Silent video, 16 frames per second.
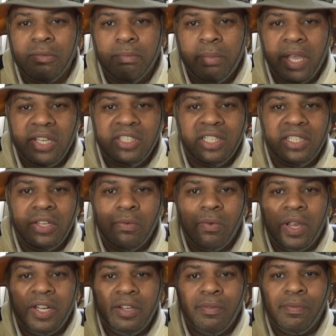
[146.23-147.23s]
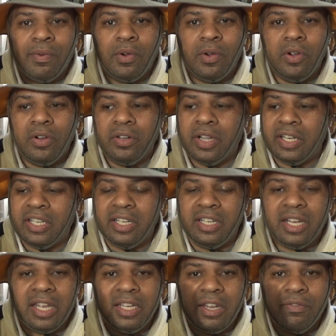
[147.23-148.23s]
patiently waiting for.
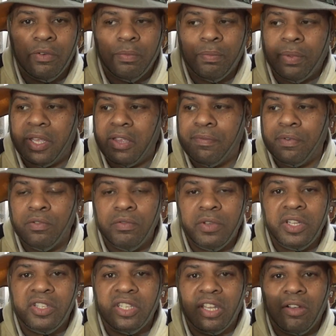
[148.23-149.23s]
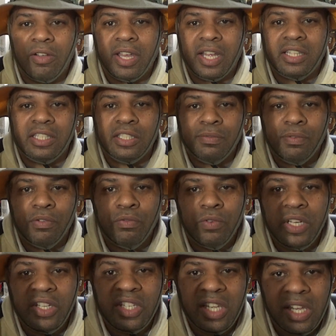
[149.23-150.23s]
I never paid for resale. Got this for
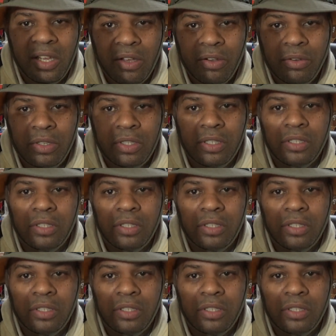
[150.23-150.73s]
retail.